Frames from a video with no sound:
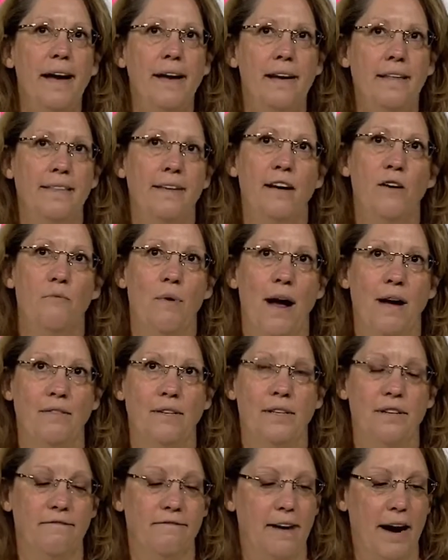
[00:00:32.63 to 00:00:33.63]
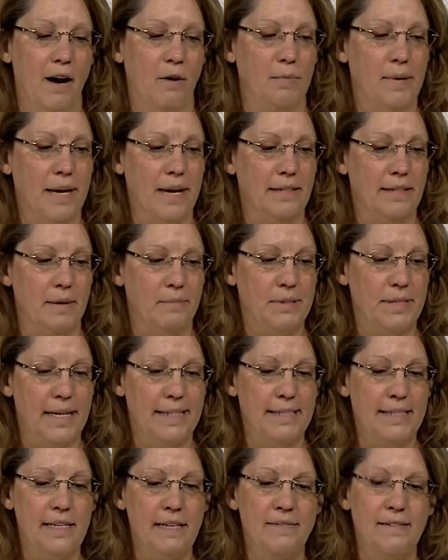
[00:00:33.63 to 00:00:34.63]
anything around in the file because I'm
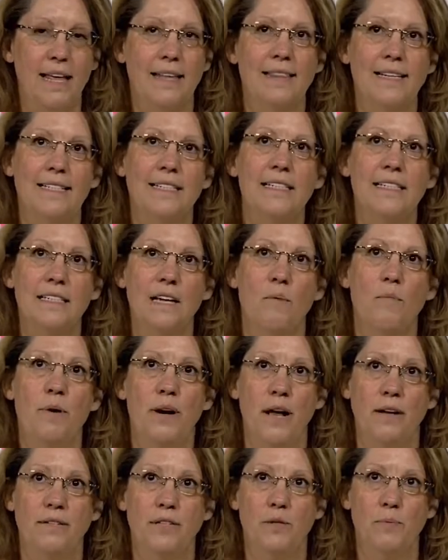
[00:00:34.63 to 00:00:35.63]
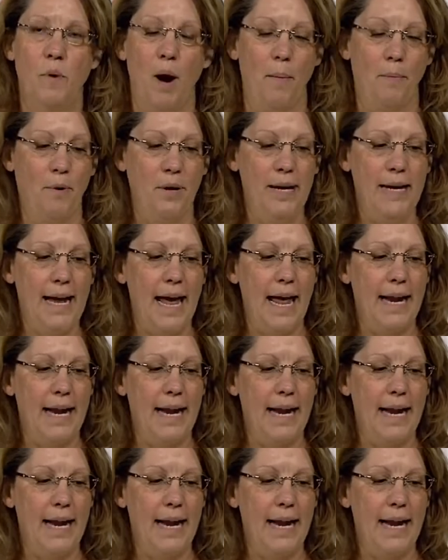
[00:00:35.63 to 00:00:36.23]
sensitive that this is someone else's property